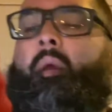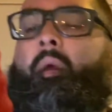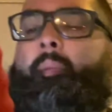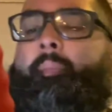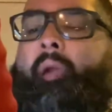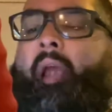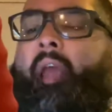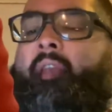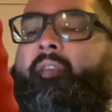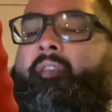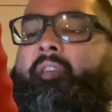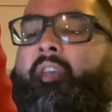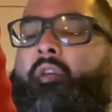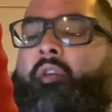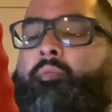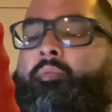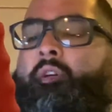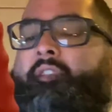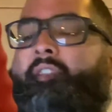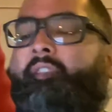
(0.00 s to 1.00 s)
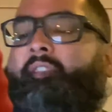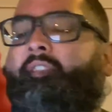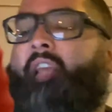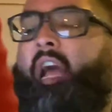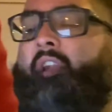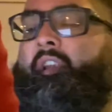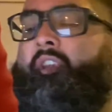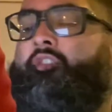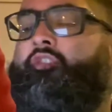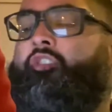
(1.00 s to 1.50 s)
praise him with the
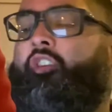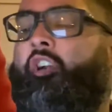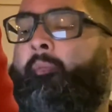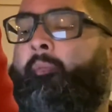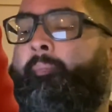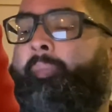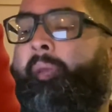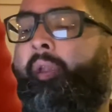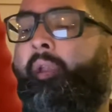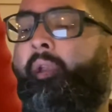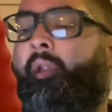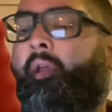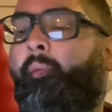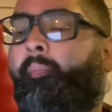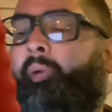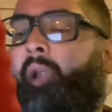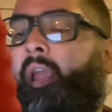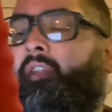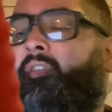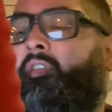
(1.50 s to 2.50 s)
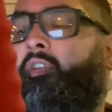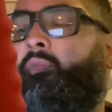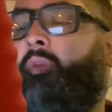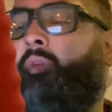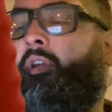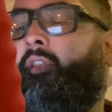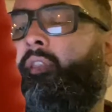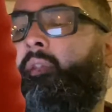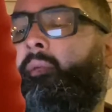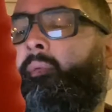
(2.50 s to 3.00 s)
sound and trumpet, praise him
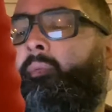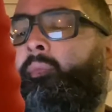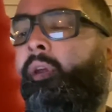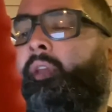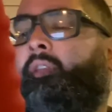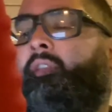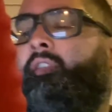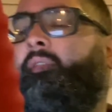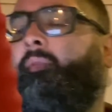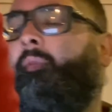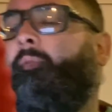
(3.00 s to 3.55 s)
with, with